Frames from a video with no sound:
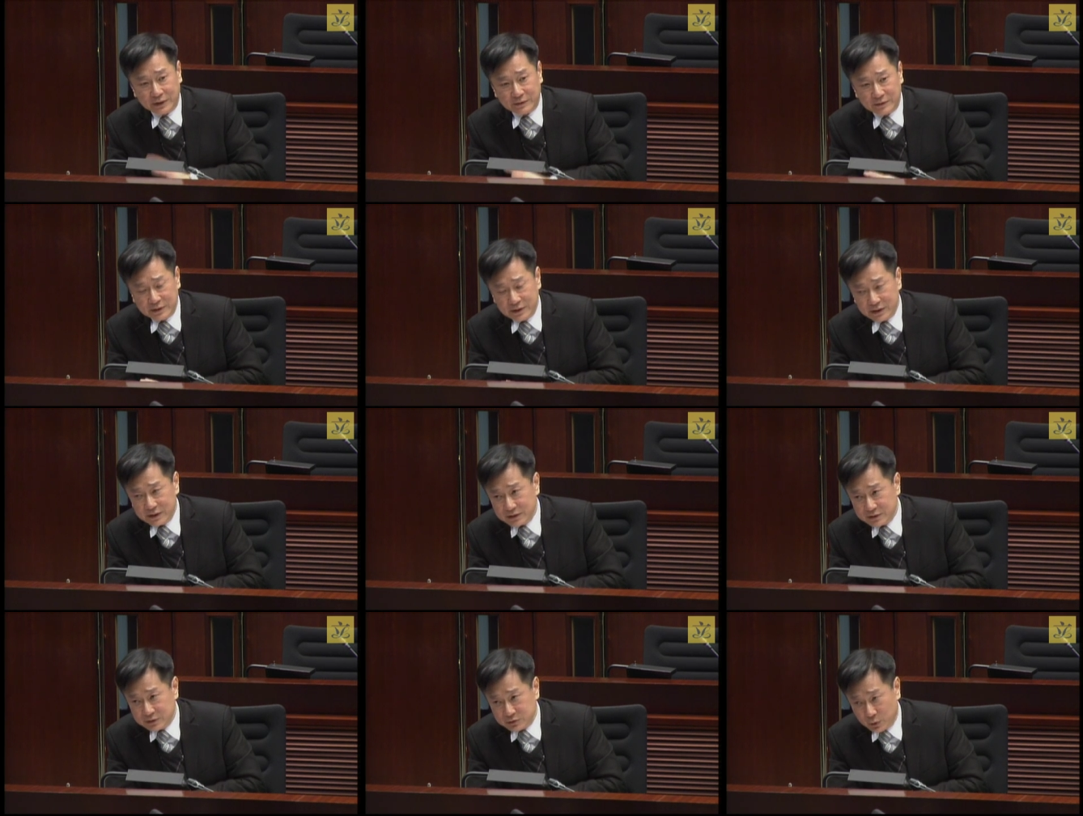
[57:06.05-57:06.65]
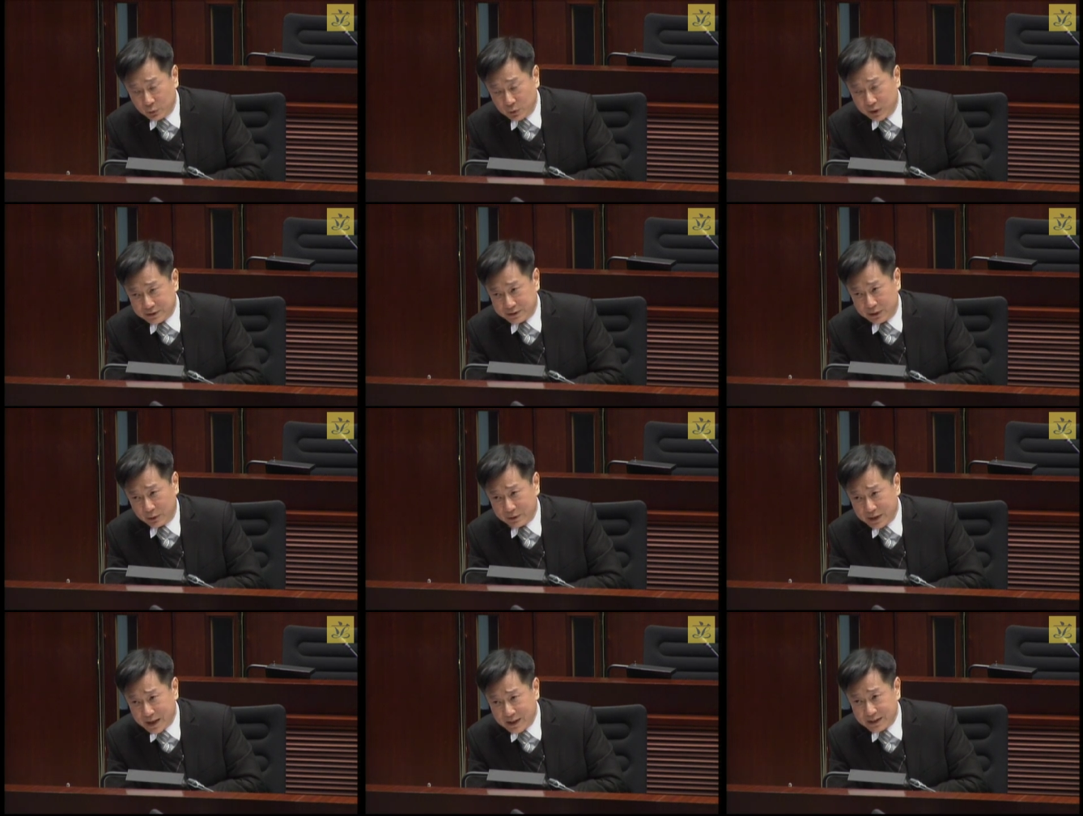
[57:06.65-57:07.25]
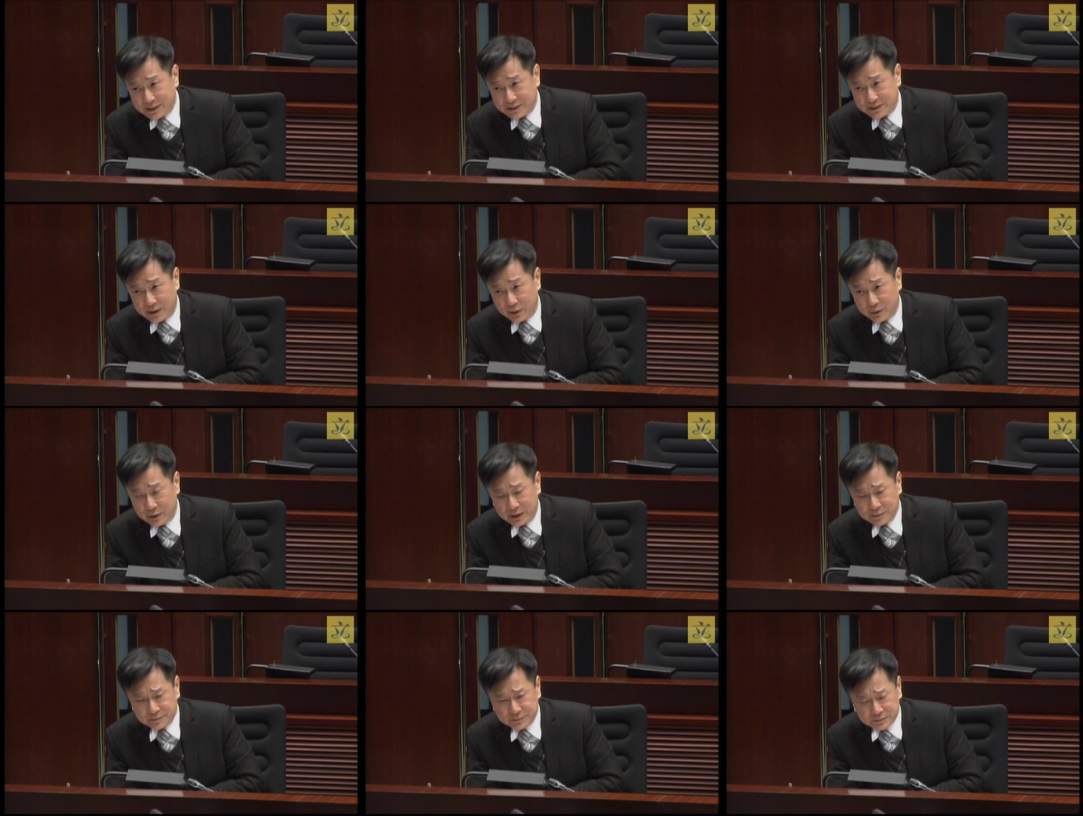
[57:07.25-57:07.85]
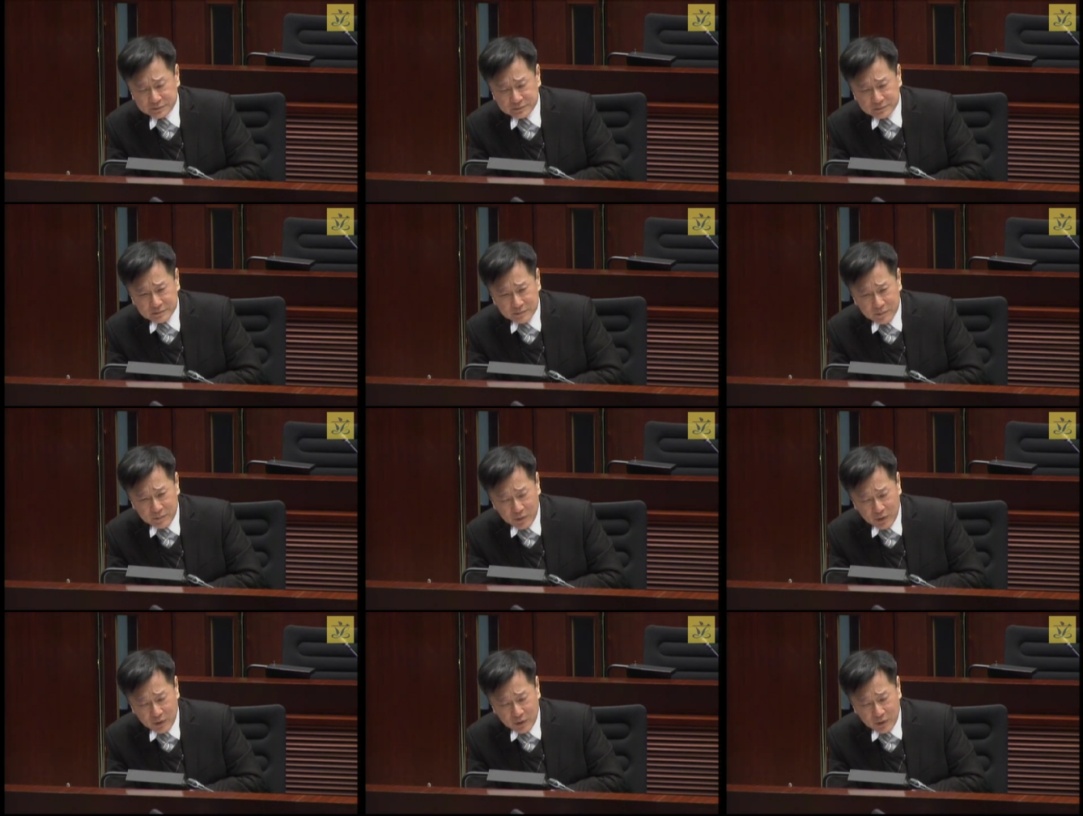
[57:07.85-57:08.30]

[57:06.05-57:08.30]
And what are the reasons that they accept them?